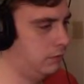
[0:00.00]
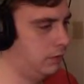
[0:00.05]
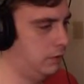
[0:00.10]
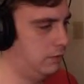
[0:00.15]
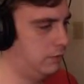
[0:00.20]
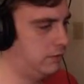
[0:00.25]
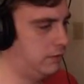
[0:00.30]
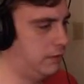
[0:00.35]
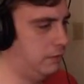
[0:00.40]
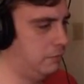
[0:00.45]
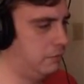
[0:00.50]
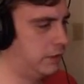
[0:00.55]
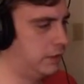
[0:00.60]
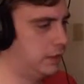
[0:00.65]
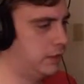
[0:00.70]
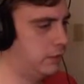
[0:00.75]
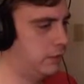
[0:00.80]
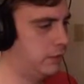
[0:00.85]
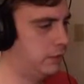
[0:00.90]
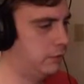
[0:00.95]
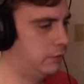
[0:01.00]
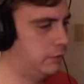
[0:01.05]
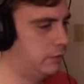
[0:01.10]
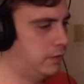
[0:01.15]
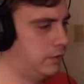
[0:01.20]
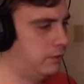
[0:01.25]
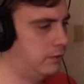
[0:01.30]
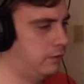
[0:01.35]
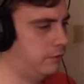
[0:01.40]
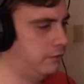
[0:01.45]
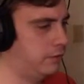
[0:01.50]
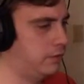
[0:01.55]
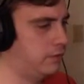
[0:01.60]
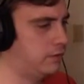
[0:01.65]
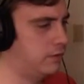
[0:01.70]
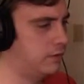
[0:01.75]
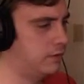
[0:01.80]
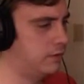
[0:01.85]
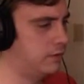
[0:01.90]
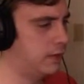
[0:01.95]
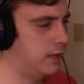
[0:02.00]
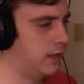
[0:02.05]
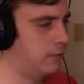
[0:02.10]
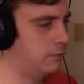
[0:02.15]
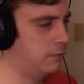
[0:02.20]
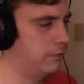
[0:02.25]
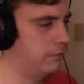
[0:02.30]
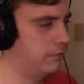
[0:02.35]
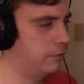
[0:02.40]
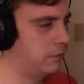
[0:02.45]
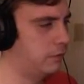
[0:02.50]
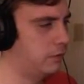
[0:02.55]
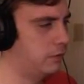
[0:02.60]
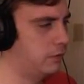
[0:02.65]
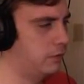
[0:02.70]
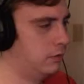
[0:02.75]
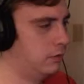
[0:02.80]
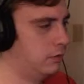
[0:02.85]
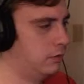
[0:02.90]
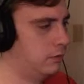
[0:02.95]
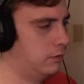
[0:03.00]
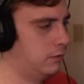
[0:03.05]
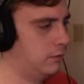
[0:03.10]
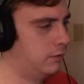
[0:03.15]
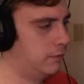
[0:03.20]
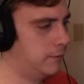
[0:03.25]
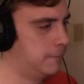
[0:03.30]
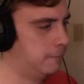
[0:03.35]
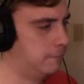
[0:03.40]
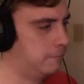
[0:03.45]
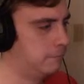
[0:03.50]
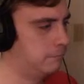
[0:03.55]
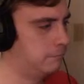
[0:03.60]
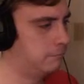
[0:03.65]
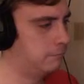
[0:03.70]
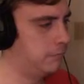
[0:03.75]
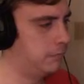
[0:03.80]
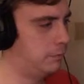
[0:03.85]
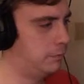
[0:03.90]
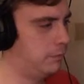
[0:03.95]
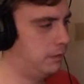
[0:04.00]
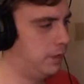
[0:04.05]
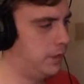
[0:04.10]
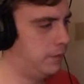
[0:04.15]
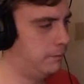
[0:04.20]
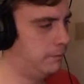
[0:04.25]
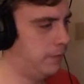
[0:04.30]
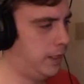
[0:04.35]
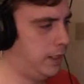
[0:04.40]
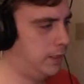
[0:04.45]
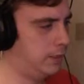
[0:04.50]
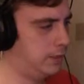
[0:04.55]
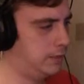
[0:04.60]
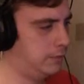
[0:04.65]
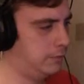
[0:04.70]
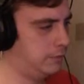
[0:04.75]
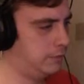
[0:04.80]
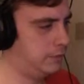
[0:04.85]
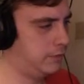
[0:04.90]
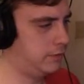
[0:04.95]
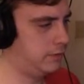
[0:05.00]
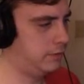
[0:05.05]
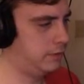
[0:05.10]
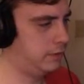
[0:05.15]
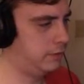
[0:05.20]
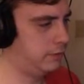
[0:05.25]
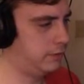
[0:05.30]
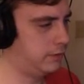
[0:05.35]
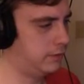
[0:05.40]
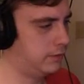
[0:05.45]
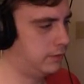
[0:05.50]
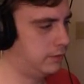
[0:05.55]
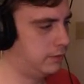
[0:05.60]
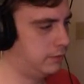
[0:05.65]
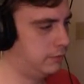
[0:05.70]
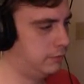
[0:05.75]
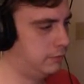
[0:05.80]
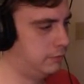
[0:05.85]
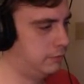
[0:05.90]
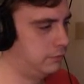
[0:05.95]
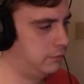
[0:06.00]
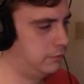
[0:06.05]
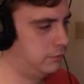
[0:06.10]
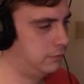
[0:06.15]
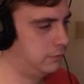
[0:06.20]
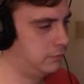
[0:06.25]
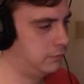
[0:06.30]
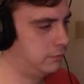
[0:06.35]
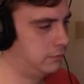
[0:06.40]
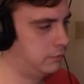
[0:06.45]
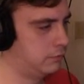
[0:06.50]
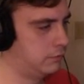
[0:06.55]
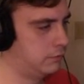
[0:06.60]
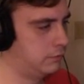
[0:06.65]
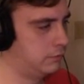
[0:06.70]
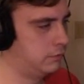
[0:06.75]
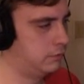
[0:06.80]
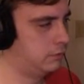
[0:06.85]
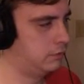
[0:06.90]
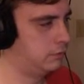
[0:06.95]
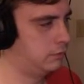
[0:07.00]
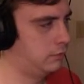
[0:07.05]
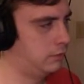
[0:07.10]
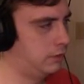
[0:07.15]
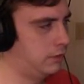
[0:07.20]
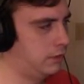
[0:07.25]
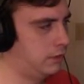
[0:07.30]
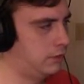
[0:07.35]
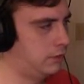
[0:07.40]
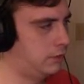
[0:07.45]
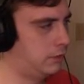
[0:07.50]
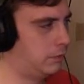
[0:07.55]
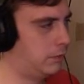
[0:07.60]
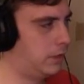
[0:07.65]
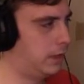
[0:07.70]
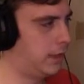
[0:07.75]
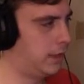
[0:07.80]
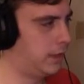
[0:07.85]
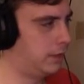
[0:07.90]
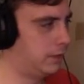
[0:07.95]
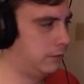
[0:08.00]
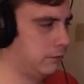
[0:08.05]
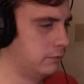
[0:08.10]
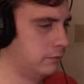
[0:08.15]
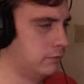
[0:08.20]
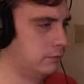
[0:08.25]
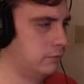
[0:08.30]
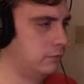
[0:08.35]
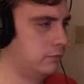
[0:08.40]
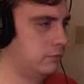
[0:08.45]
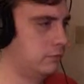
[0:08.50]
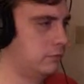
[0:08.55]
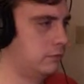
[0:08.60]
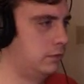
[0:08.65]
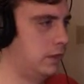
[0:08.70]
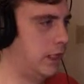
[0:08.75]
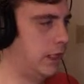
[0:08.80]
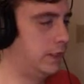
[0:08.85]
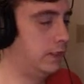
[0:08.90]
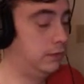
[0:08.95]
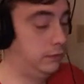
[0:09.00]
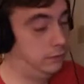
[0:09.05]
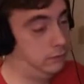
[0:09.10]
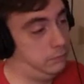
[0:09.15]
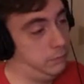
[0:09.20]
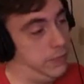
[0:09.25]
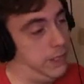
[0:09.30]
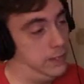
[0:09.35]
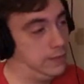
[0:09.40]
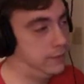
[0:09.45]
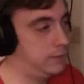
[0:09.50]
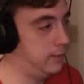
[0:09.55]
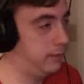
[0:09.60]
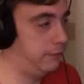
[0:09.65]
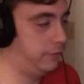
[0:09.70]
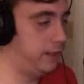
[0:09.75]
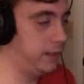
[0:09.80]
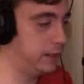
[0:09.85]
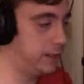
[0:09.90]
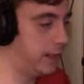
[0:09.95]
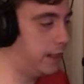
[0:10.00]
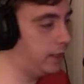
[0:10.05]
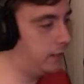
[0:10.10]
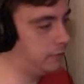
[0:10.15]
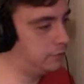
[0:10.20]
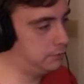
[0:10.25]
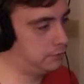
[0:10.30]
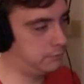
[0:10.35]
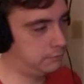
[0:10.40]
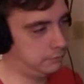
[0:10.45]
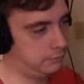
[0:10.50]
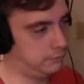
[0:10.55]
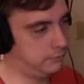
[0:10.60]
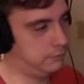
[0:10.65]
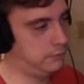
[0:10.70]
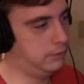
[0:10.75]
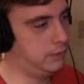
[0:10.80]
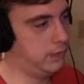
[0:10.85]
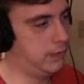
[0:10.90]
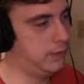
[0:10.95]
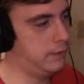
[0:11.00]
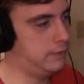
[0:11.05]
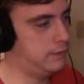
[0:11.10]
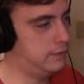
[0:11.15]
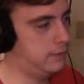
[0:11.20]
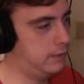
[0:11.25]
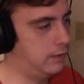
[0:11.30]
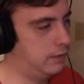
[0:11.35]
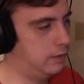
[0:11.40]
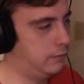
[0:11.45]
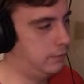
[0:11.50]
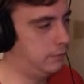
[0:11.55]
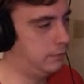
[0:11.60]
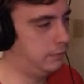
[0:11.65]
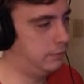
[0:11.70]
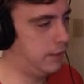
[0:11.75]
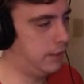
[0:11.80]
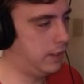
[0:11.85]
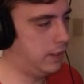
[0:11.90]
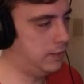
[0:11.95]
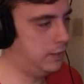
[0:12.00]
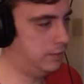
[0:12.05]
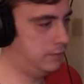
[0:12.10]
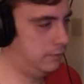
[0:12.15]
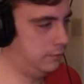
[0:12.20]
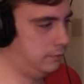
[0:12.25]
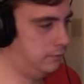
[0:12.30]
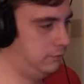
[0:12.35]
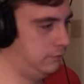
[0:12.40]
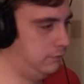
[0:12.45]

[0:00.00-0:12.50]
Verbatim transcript: Well, somebody did. I was watching reviews of this game before. People got mad that it was just loading slow. I don't know why. I can look past stuff like that. I guess other people can't.